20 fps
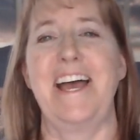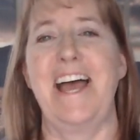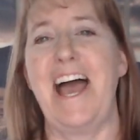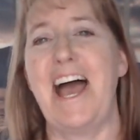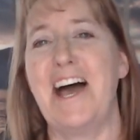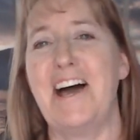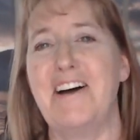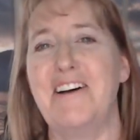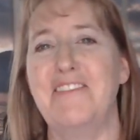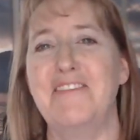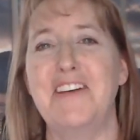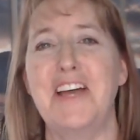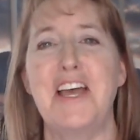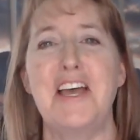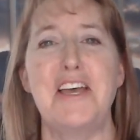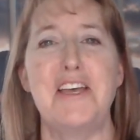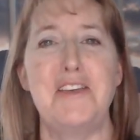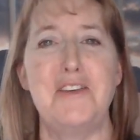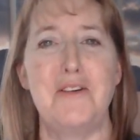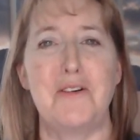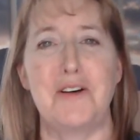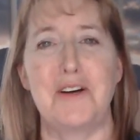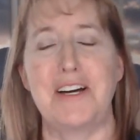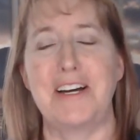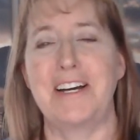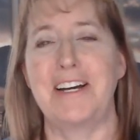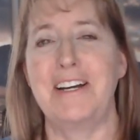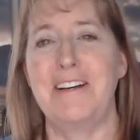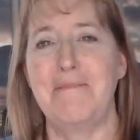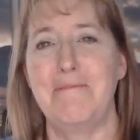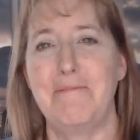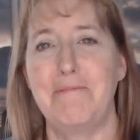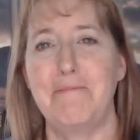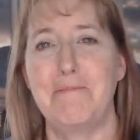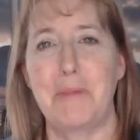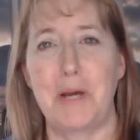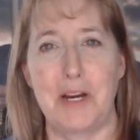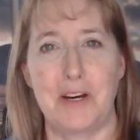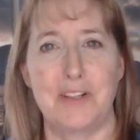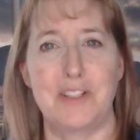of your
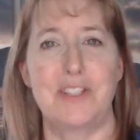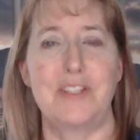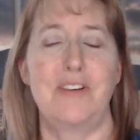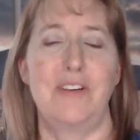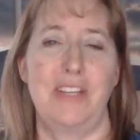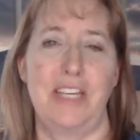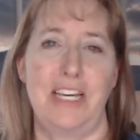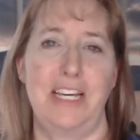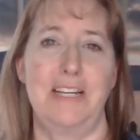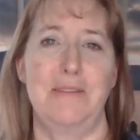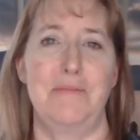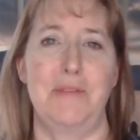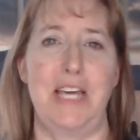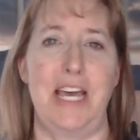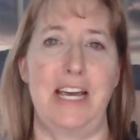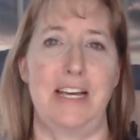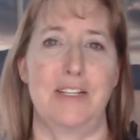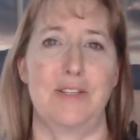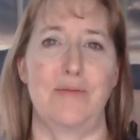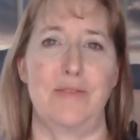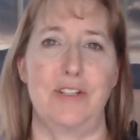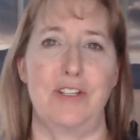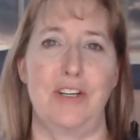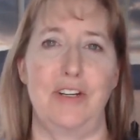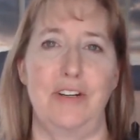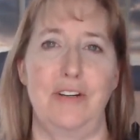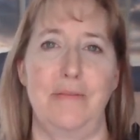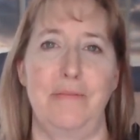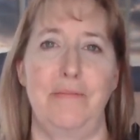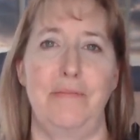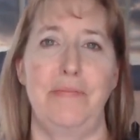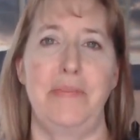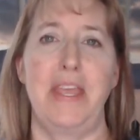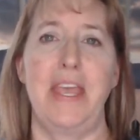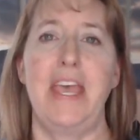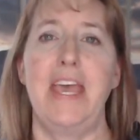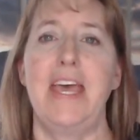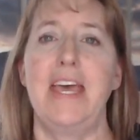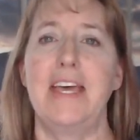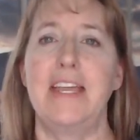personal income tax return.
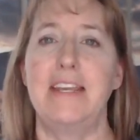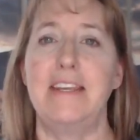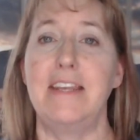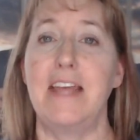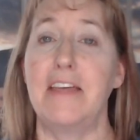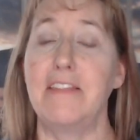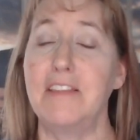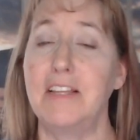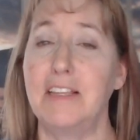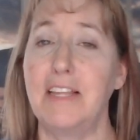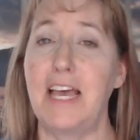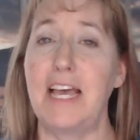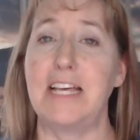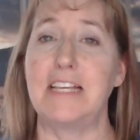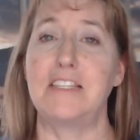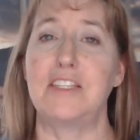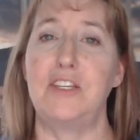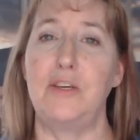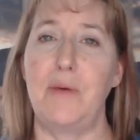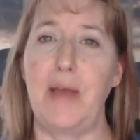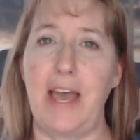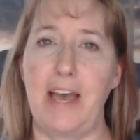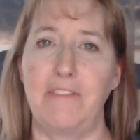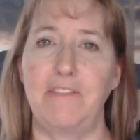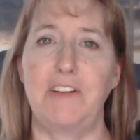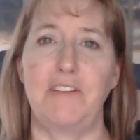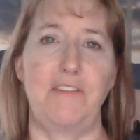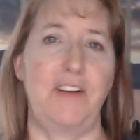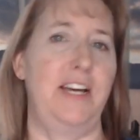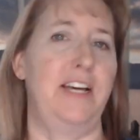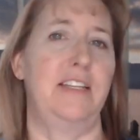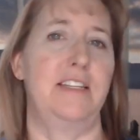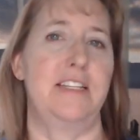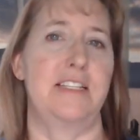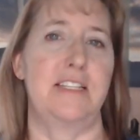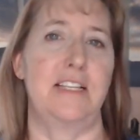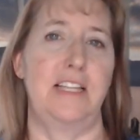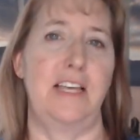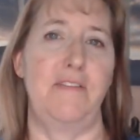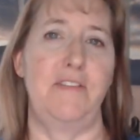Nonetheless, you have to file
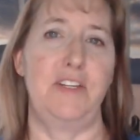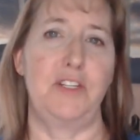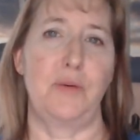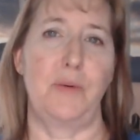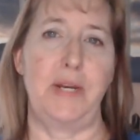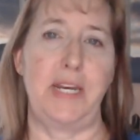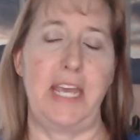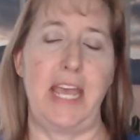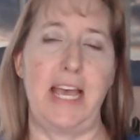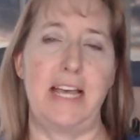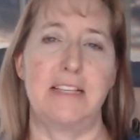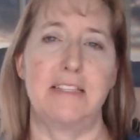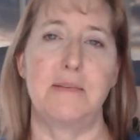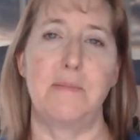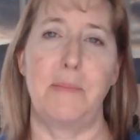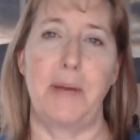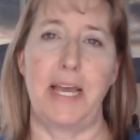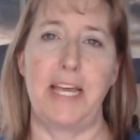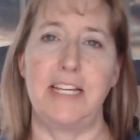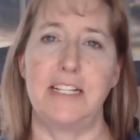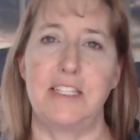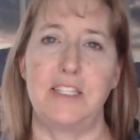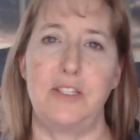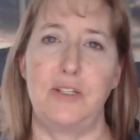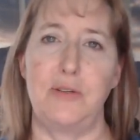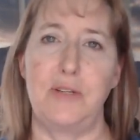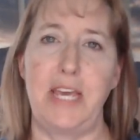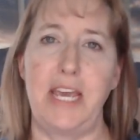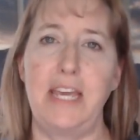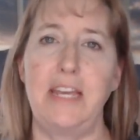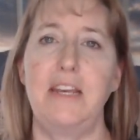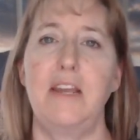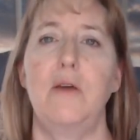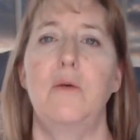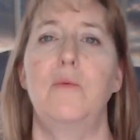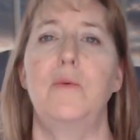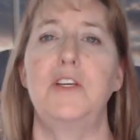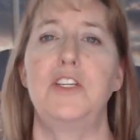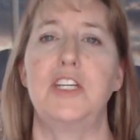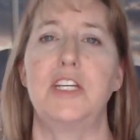this 1120S by its due date,
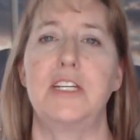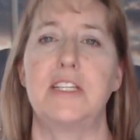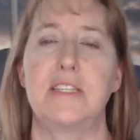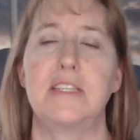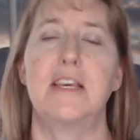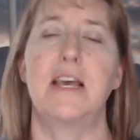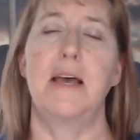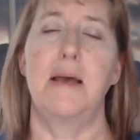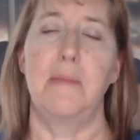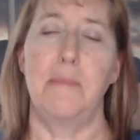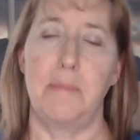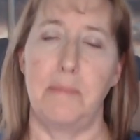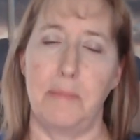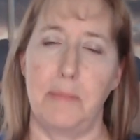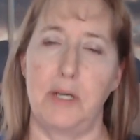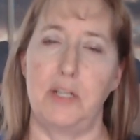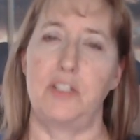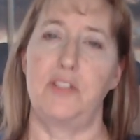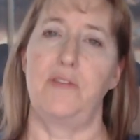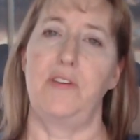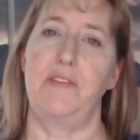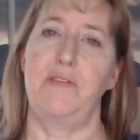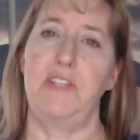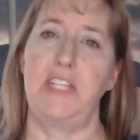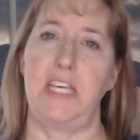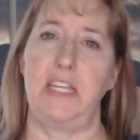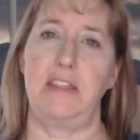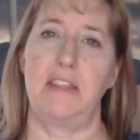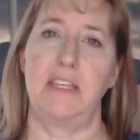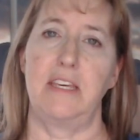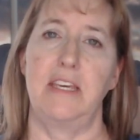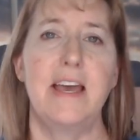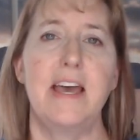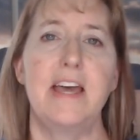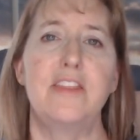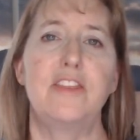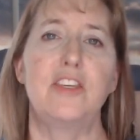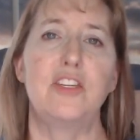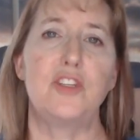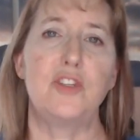which is March 15th.
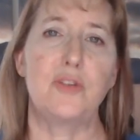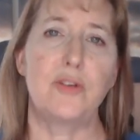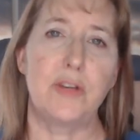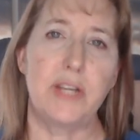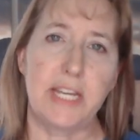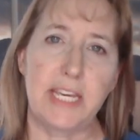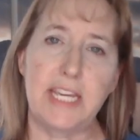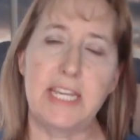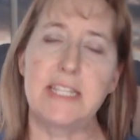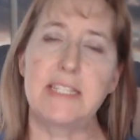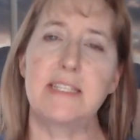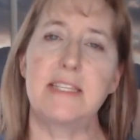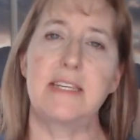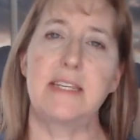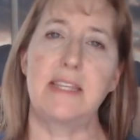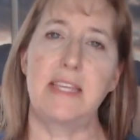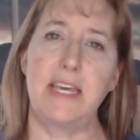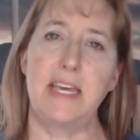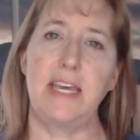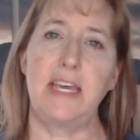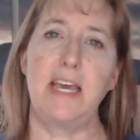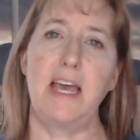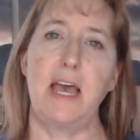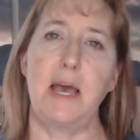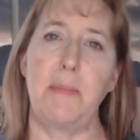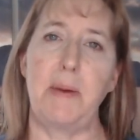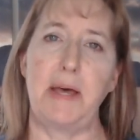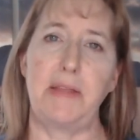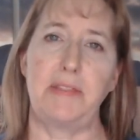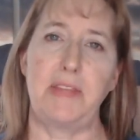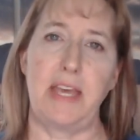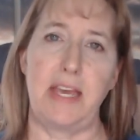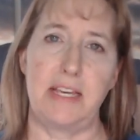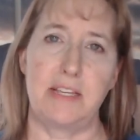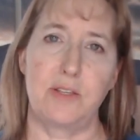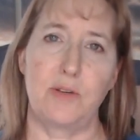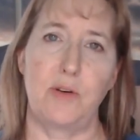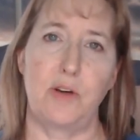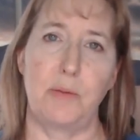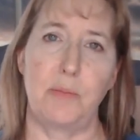The trickiest thing about the
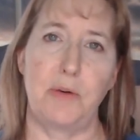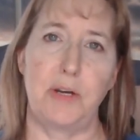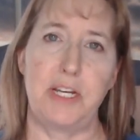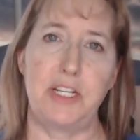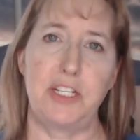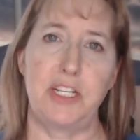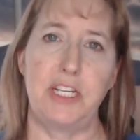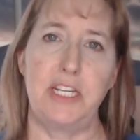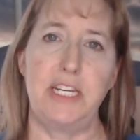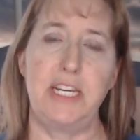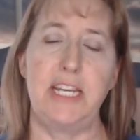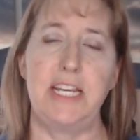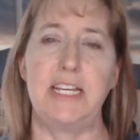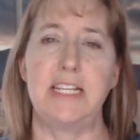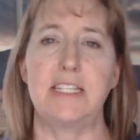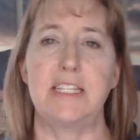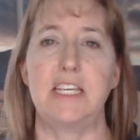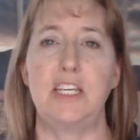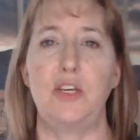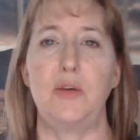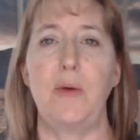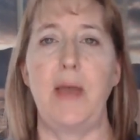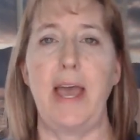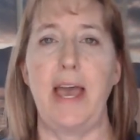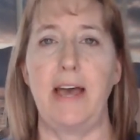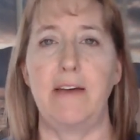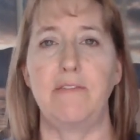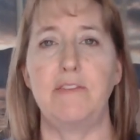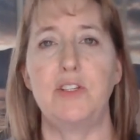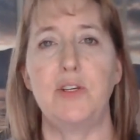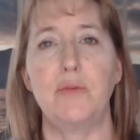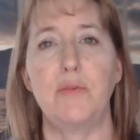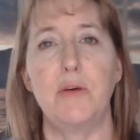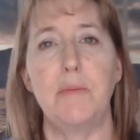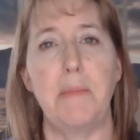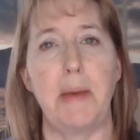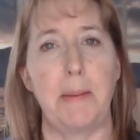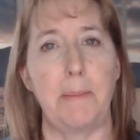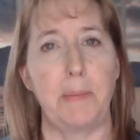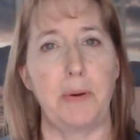S corporation is that you have to
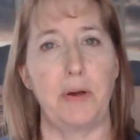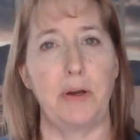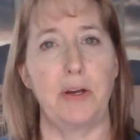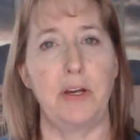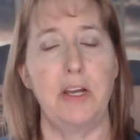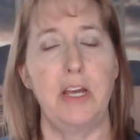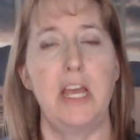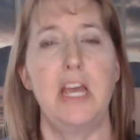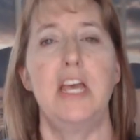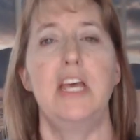remember